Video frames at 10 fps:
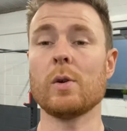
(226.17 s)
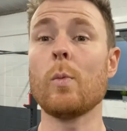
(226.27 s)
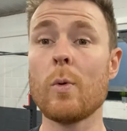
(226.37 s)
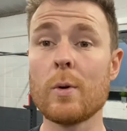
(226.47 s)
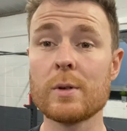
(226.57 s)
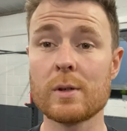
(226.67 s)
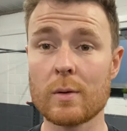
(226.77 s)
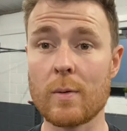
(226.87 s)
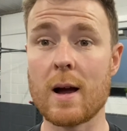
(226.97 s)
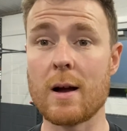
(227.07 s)
towards the
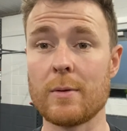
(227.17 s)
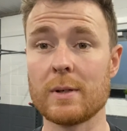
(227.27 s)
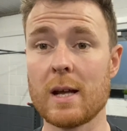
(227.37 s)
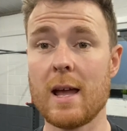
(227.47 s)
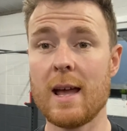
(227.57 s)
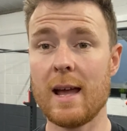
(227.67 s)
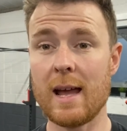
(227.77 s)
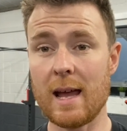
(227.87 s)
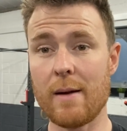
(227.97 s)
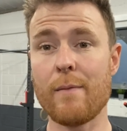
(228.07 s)
ground
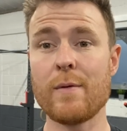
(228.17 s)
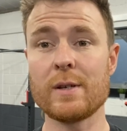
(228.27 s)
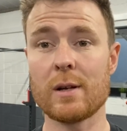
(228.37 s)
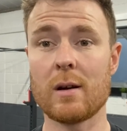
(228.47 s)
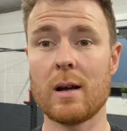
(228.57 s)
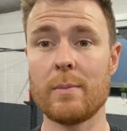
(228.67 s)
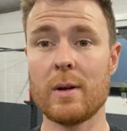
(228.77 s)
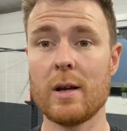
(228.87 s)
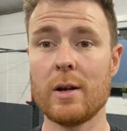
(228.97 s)
every time